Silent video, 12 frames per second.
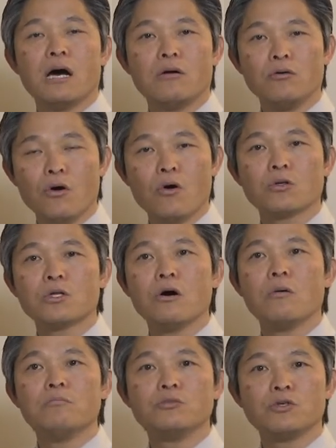
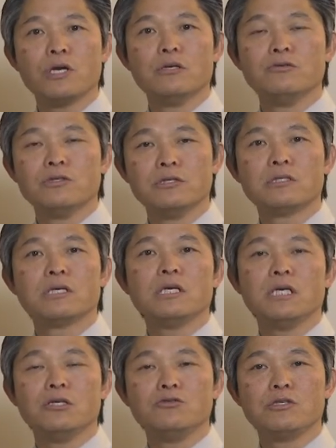long-term changes
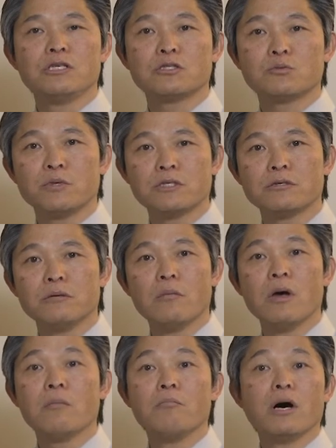in gene expression
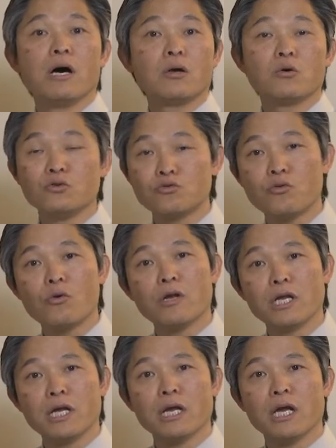by
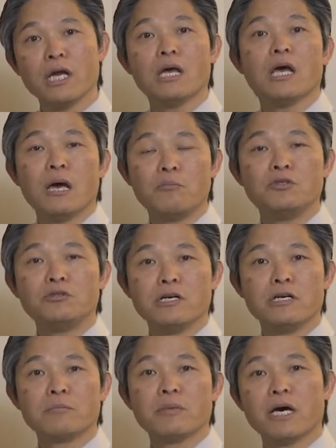controlling
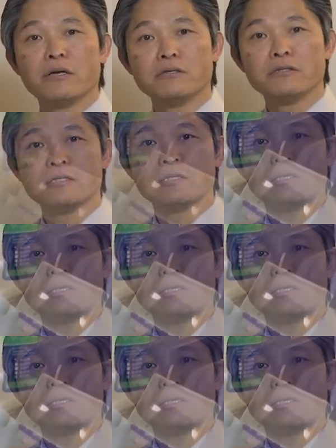epigenetic patterns.